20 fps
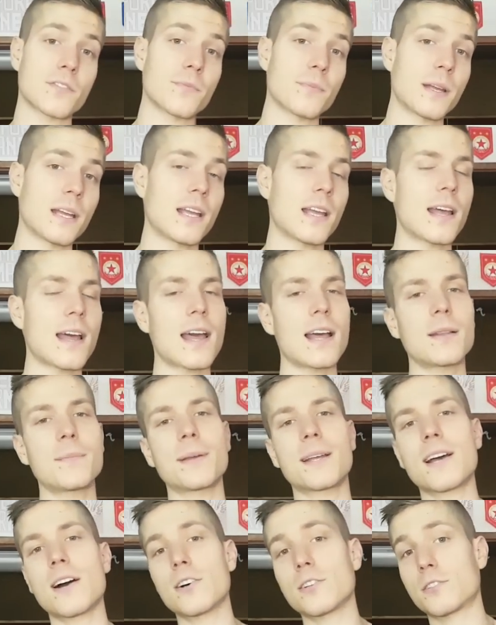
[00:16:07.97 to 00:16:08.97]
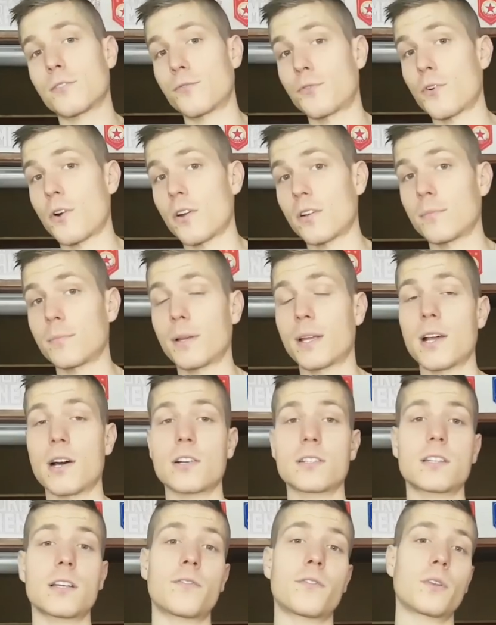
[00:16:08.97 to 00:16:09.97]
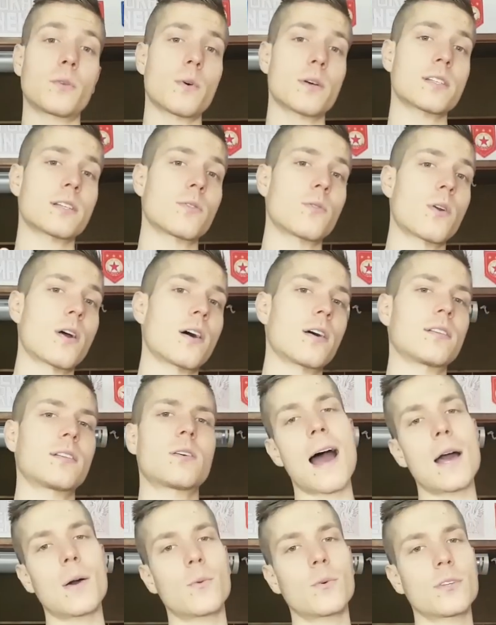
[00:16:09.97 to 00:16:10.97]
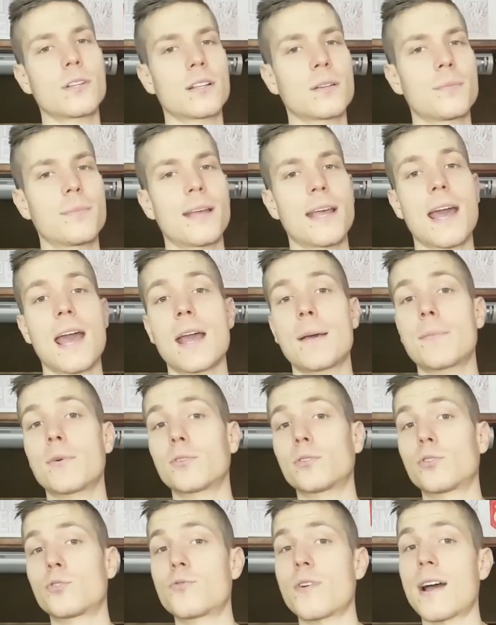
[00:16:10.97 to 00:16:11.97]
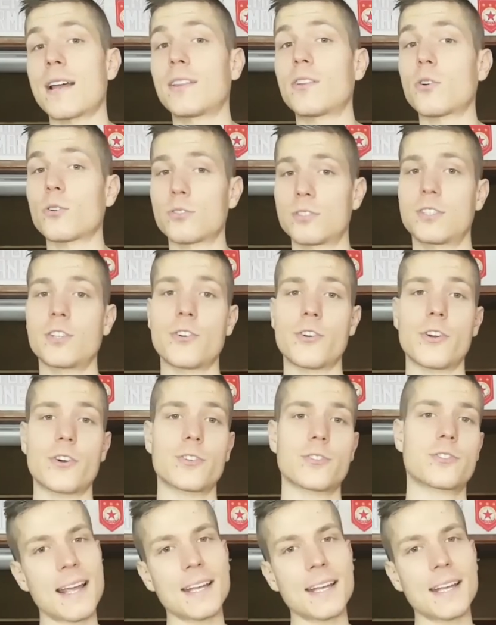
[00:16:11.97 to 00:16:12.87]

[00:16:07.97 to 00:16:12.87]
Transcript: of me and because of Ron, because if it wasn't Ron, I wouldn't be able to try those cereals.